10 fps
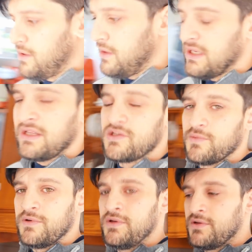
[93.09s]
An
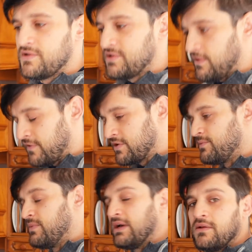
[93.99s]
Englishman does not
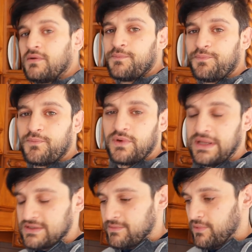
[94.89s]
function well without a